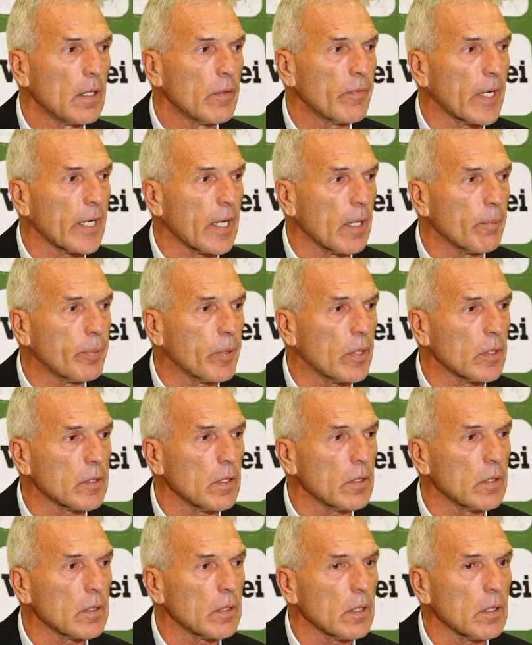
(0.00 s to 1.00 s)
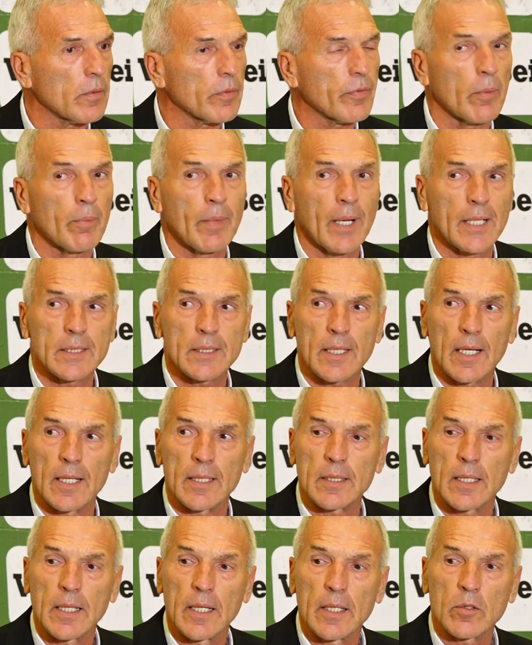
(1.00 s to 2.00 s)
very important from my side
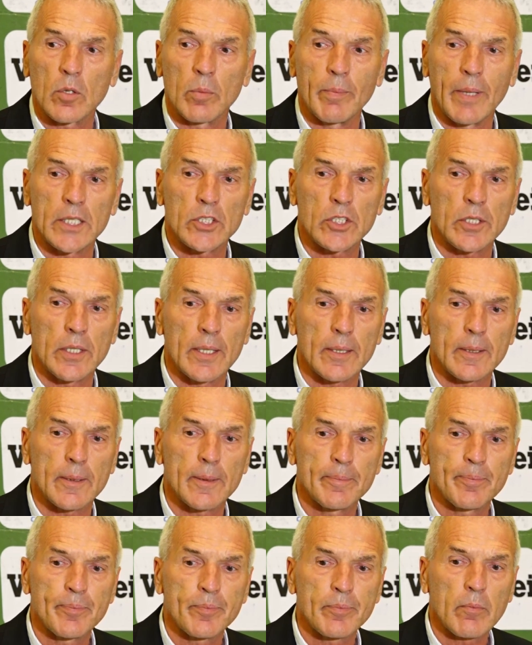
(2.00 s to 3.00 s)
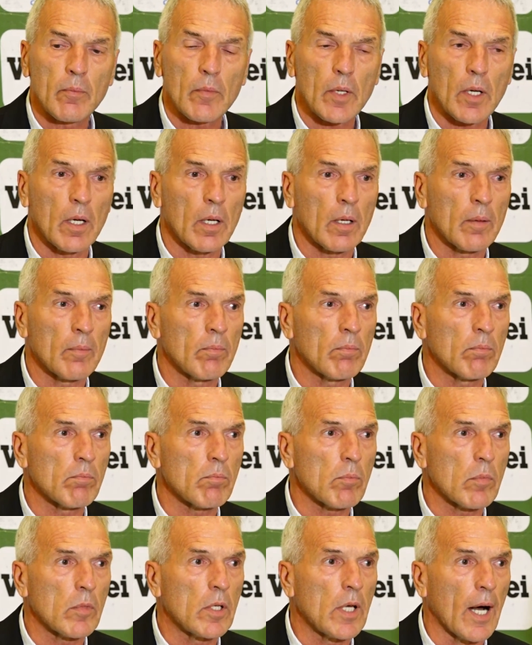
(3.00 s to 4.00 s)
to mention
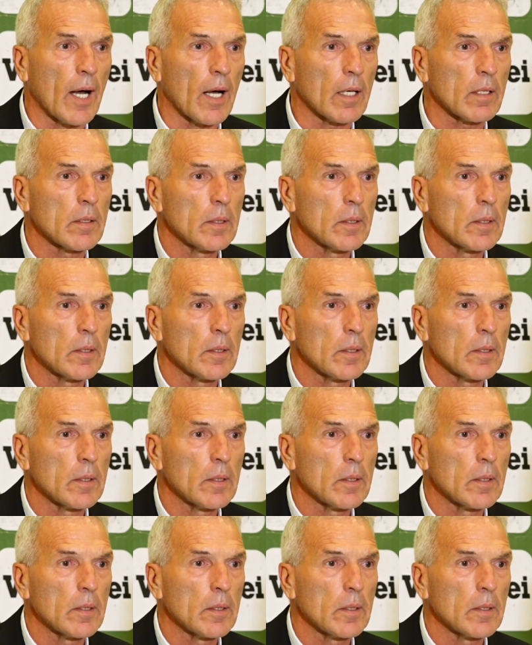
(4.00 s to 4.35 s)
it.